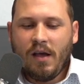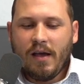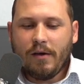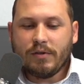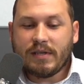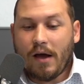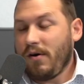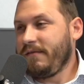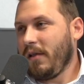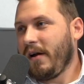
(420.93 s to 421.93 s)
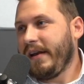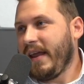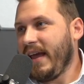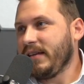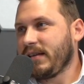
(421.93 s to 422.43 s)
It was however long it
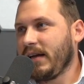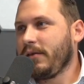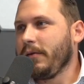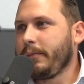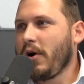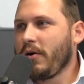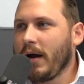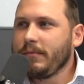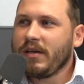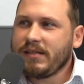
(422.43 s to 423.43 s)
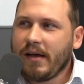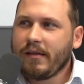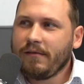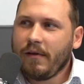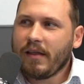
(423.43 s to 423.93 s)
takes to get through the program. So I was out
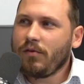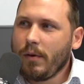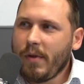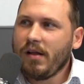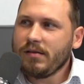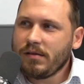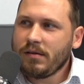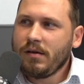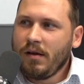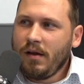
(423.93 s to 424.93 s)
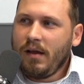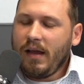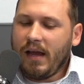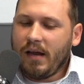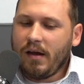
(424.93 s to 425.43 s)
there for like 3 months,
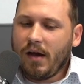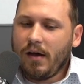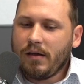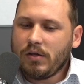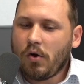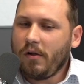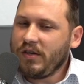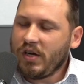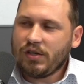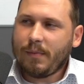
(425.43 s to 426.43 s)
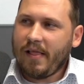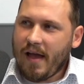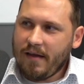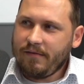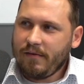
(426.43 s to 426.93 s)
and it totally changed my
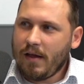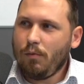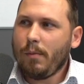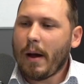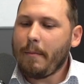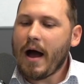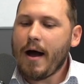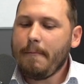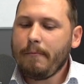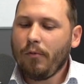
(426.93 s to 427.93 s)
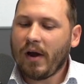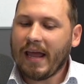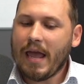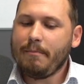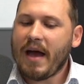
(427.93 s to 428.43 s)
life. And when I
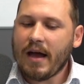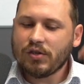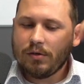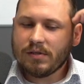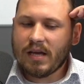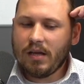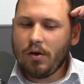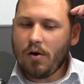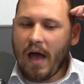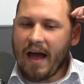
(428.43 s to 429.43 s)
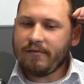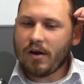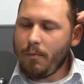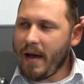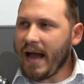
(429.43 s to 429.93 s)
came back, she was like, you don't have to
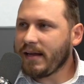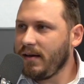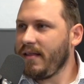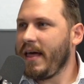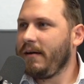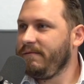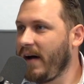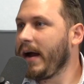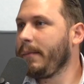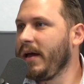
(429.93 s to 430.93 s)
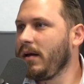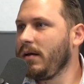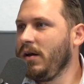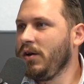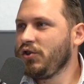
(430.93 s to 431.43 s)
go back into that environment.
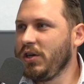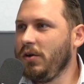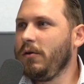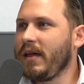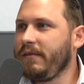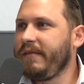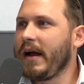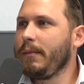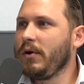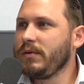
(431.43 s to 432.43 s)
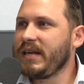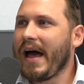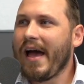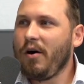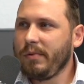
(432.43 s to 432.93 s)
She knew that environment was
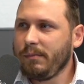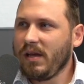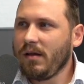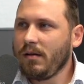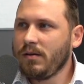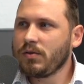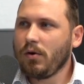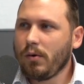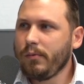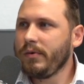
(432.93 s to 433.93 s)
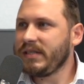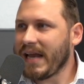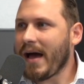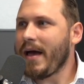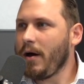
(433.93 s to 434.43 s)
not helping me. School was
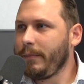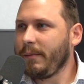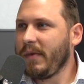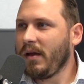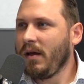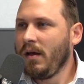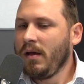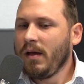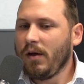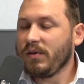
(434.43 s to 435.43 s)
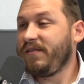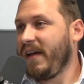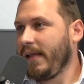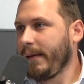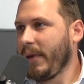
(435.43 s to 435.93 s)
not helping me. It was
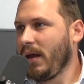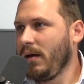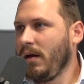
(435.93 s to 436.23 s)
failing me.